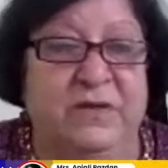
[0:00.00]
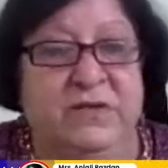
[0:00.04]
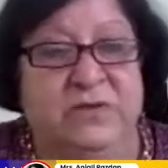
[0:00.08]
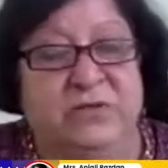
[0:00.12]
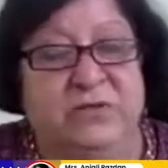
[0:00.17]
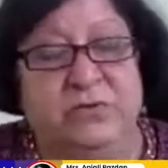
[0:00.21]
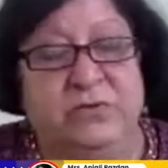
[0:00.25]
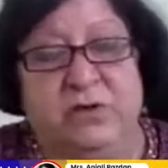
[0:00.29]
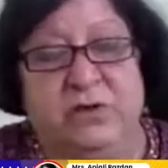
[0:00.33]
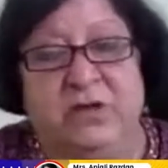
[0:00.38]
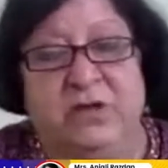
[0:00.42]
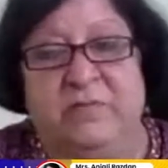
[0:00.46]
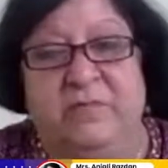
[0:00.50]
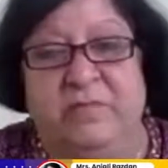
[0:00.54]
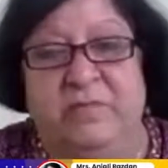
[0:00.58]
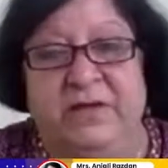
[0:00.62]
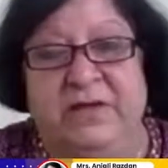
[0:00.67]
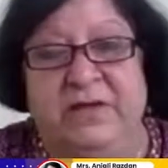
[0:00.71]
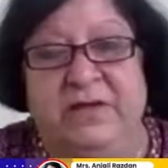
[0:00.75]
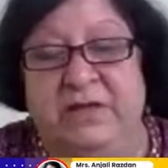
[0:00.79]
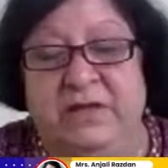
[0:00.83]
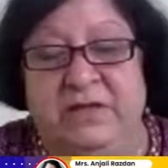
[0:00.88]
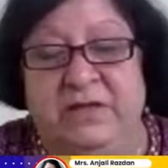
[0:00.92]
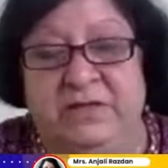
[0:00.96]
So a
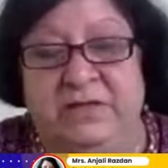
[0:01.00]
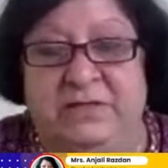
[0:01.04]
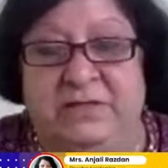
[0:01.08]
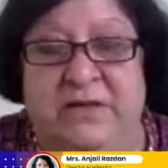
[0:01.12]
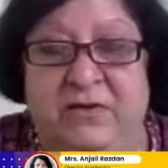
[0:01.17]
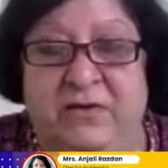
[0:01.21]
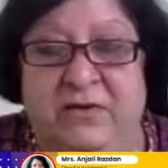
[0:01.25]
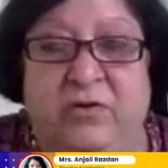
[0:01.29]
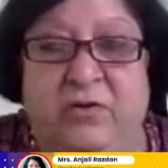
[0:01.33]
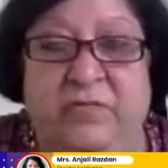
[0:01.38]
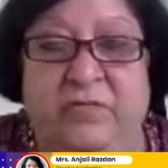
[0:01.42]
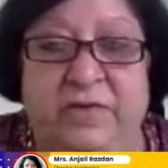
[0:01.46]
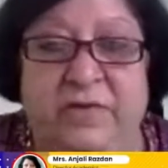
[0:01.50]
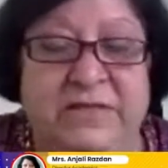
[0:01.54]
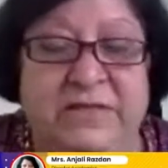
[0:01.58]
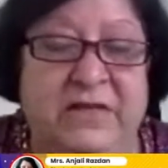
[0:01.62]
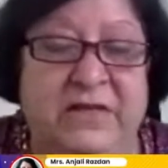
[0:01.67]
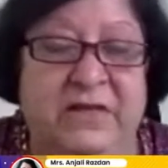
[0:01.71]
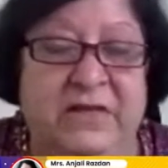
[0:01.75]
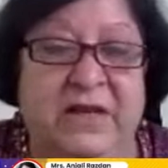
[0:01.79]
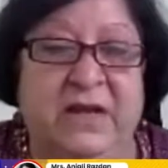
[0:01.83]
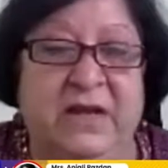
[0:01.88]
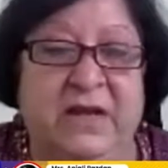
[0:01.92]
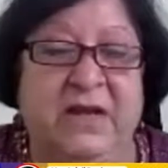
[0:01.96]
committee is there always, and
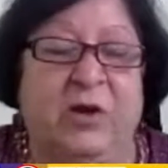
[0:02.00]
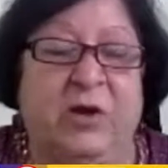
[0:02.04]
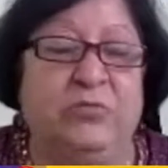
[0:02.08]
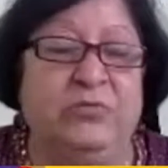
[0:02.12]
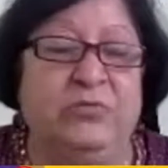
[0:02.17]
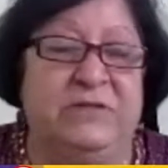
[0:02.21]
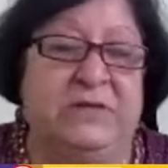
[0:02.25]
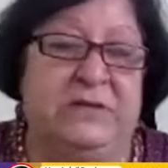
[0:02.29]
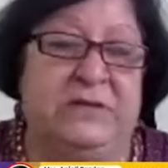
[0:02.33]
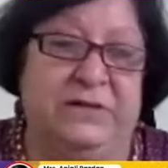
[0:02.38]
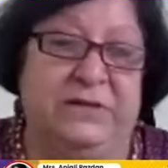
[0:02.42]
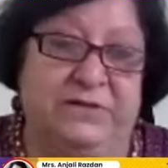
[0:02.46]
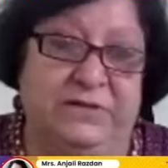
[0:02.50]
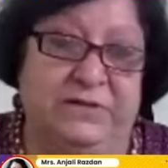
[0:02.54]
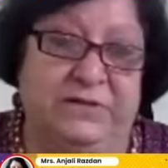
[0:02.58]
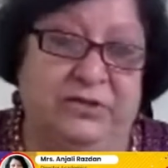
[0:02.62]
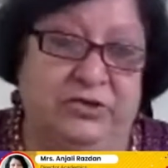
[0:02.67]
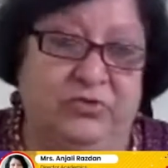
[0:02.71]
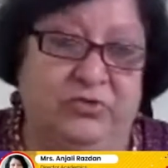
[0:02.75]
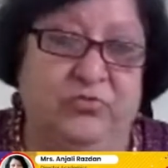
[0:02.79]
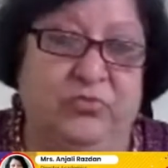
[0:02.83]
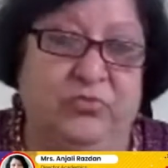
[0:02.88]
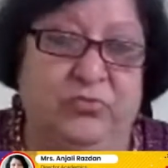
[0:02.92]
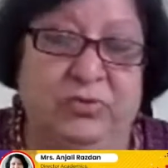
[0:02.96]
there are counselors in the
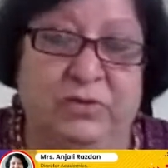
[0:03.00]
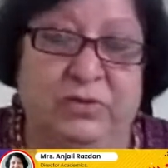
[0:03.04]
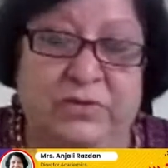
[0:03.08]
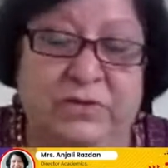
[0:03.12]
schools.